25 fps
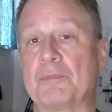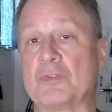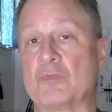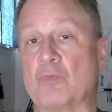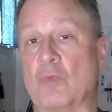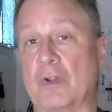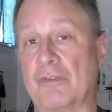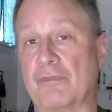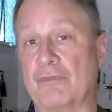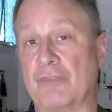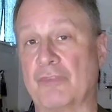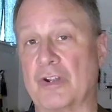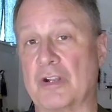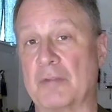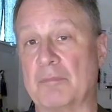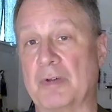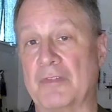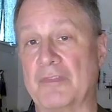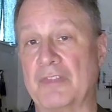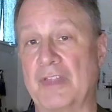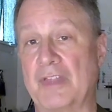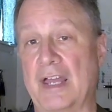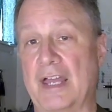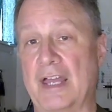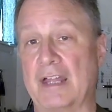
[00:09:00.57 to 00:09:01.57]
1 fret
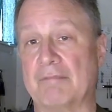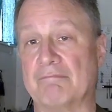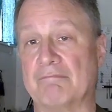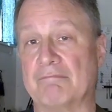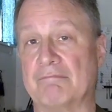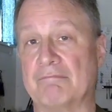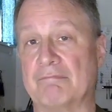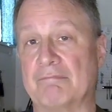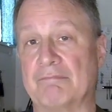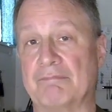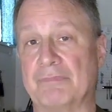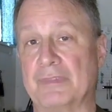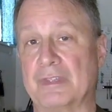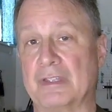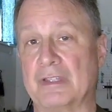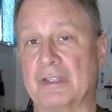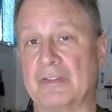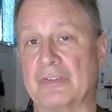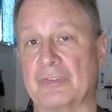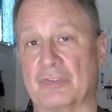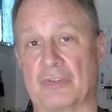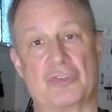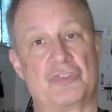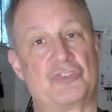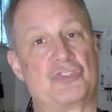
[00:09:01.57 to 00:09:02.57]
above that.
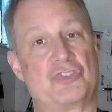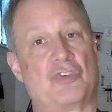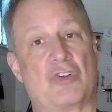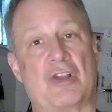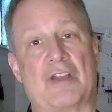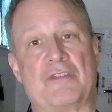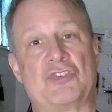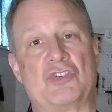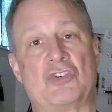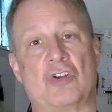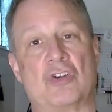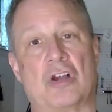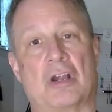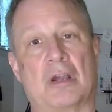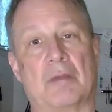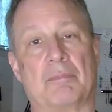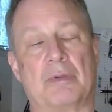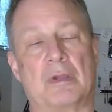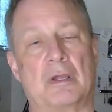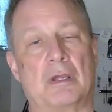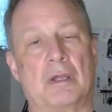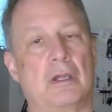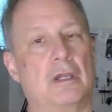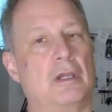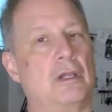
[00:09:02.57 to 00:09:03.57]
So there's your F sharp,
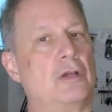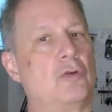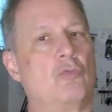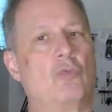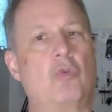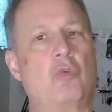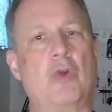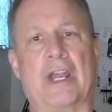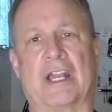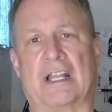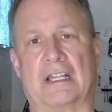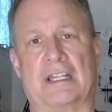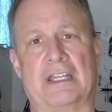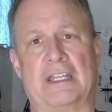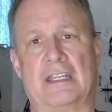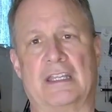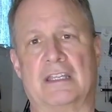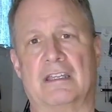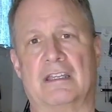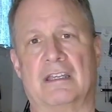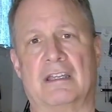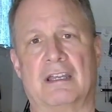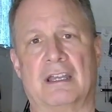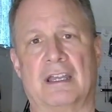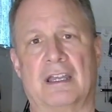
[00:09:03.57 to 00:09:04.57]
quickly.
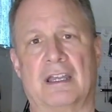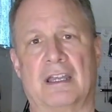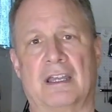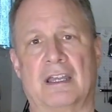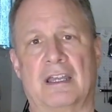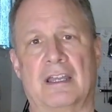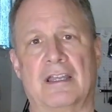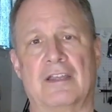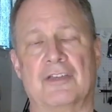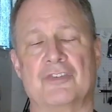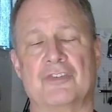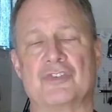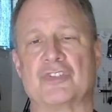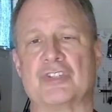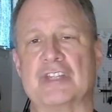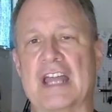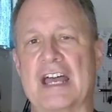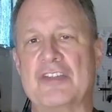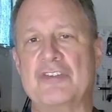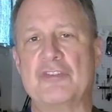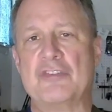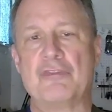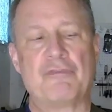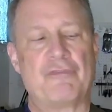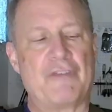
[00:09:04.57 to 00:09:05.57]
So now
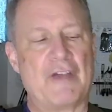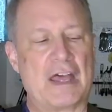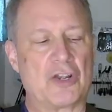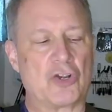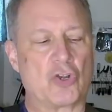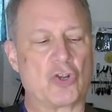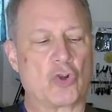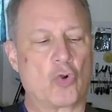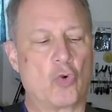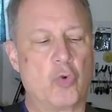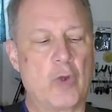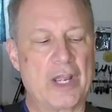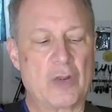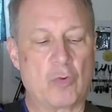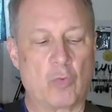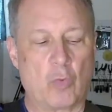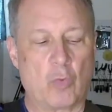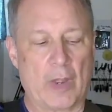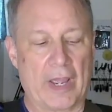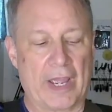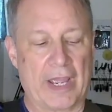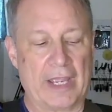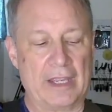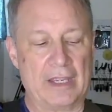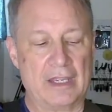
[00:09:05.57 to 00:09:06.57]
you've found a quick
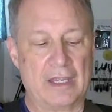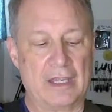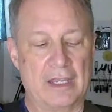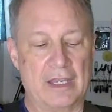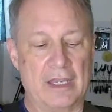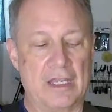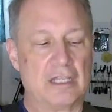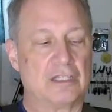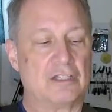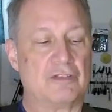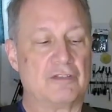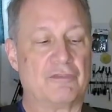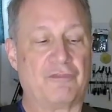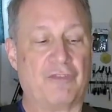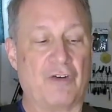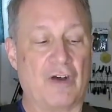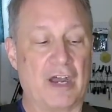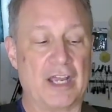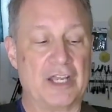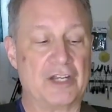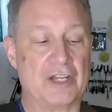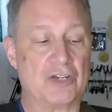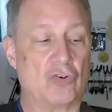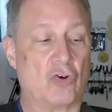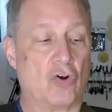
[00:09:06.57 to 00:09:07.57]
way to
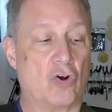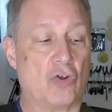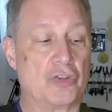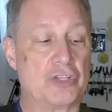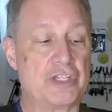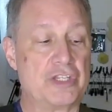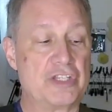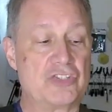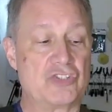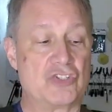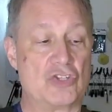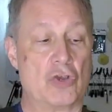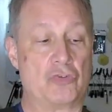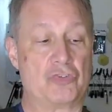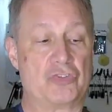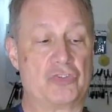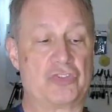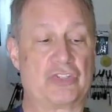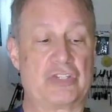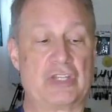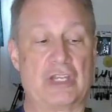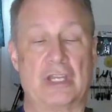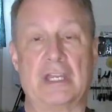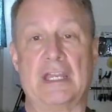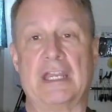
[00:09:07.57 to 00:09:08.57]
find all these
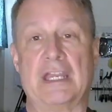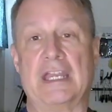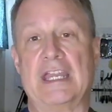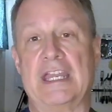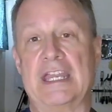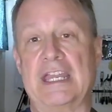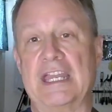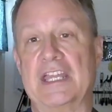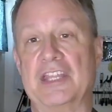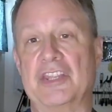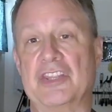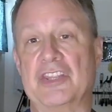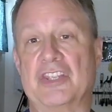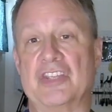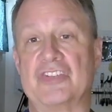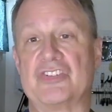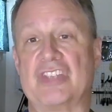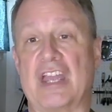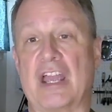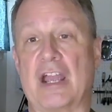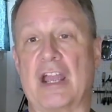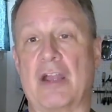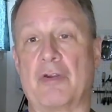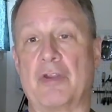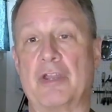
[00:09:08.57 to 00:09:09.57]
notes in this
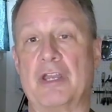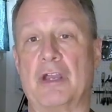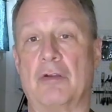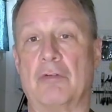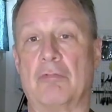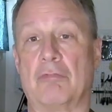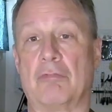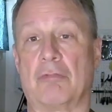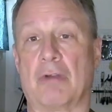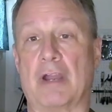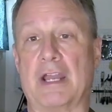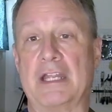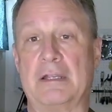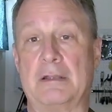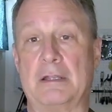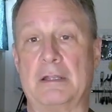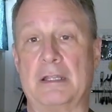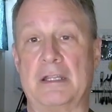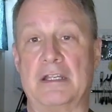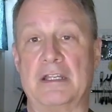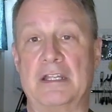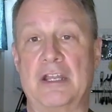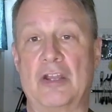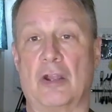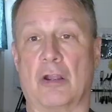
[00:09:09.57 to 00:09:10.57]
area right
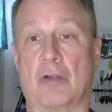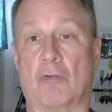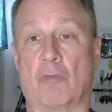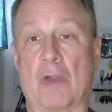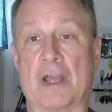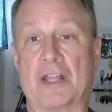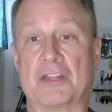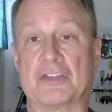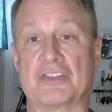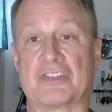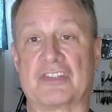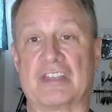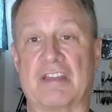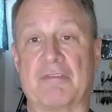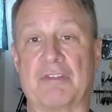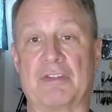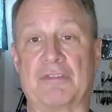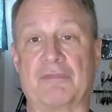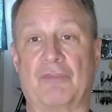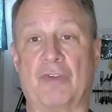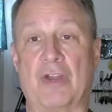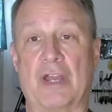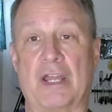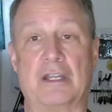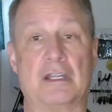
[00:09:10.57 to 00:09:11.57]
in here, around the 7th
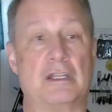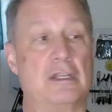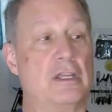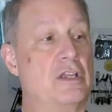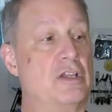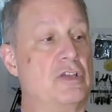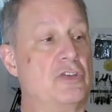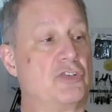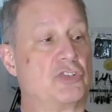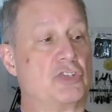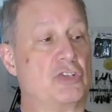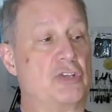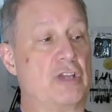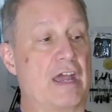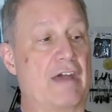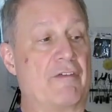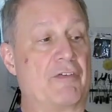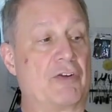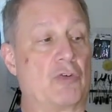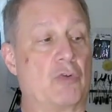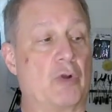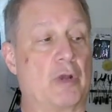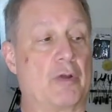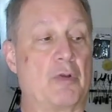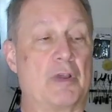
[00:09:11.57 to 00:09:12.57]
fret. So you have a
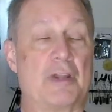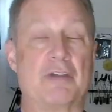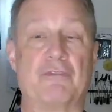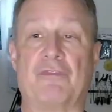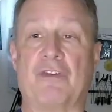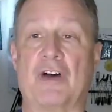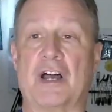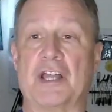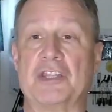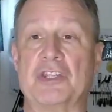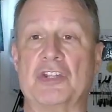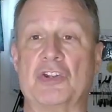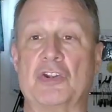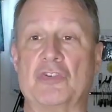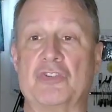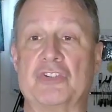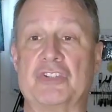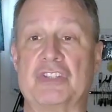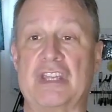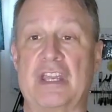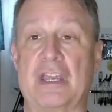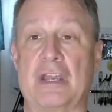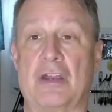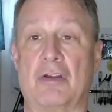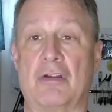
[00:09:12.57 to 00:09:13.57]
quick way to find the notes
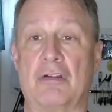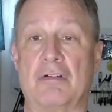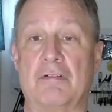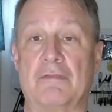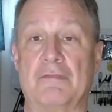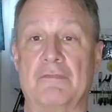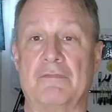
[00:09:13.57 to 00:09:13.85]
here,